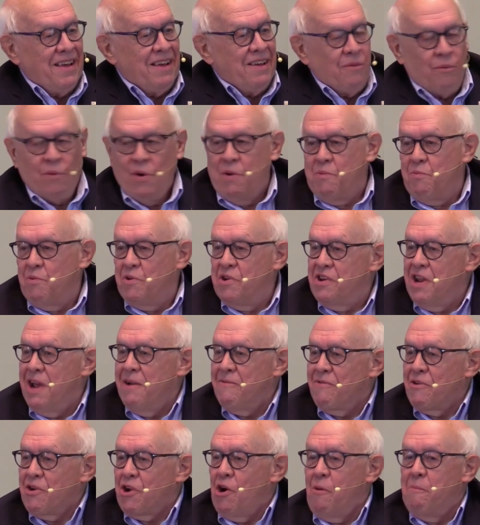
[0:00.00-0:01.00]
We would
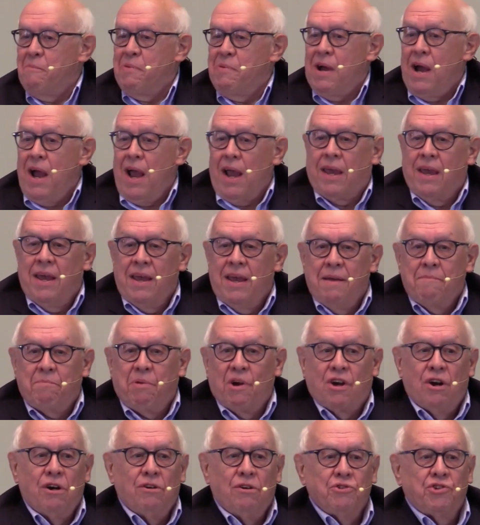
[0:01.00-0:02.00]
never go back
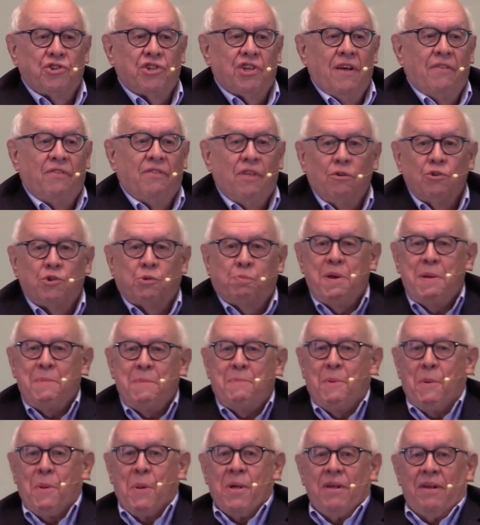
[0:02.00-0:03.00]
because those
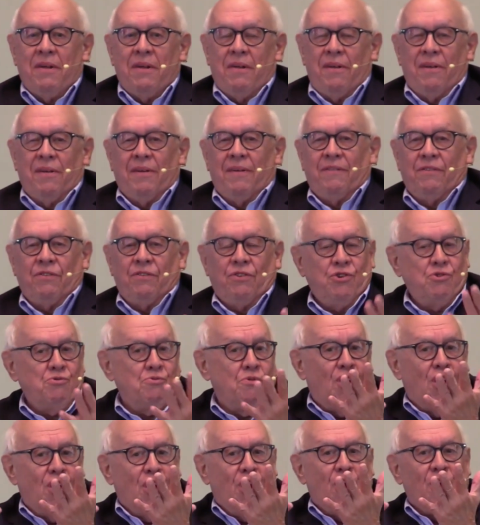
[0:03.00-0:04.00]
people, you
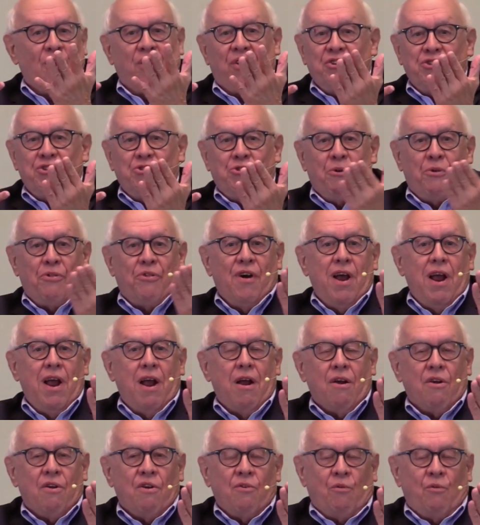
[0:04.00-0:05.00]
all, you're
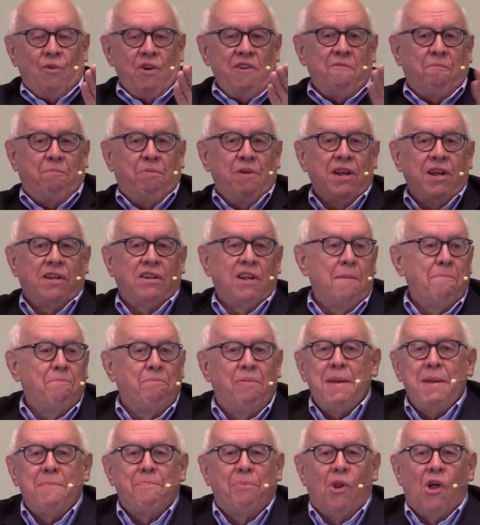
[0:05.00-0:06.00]
there. We've picked up
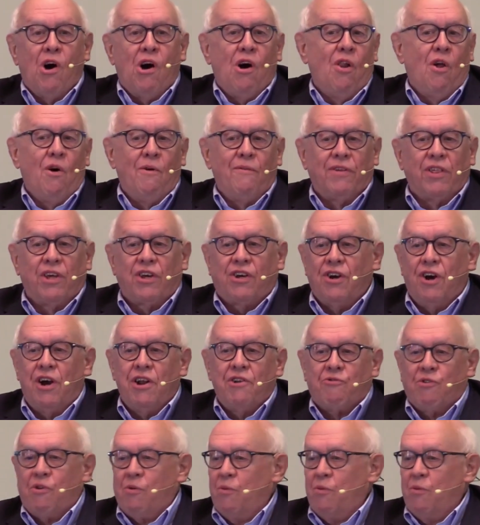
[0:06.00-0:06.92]
people all over the country.